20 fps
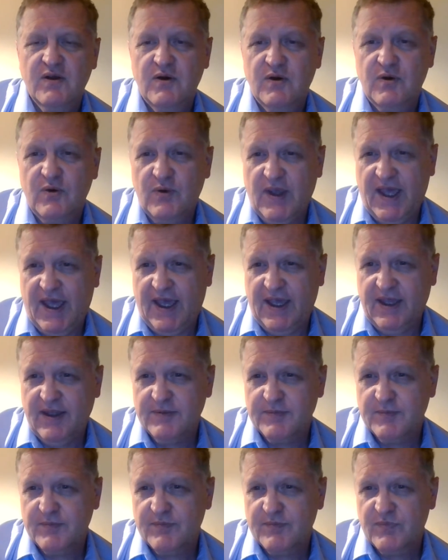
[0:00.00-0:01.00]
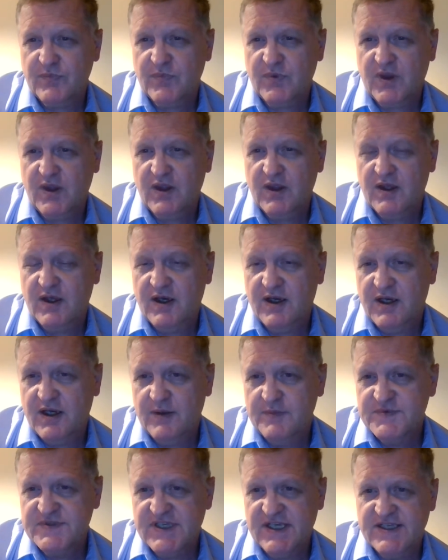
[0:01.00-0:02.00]
Okay.
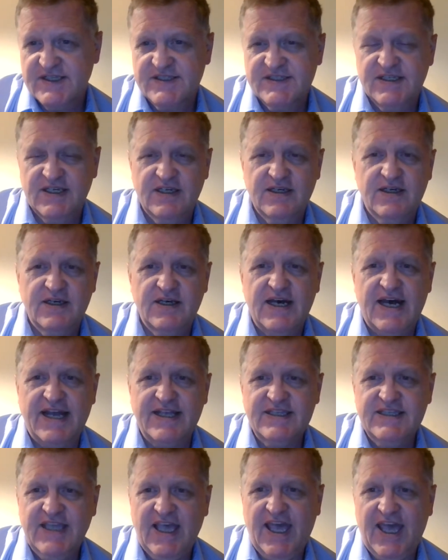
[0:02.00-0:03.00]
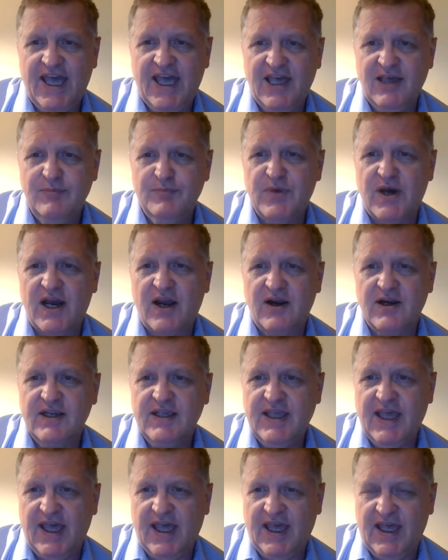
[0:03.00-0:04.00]
It says até par
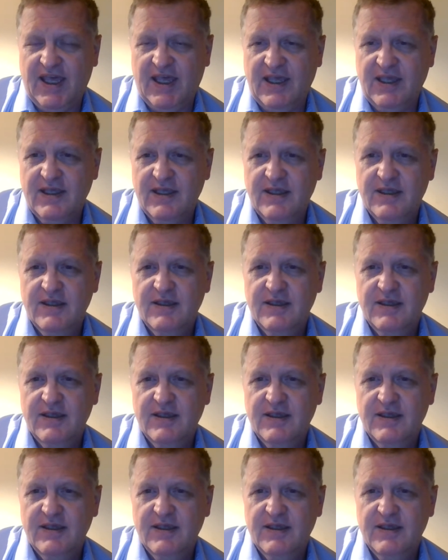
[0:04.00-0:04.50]
quem.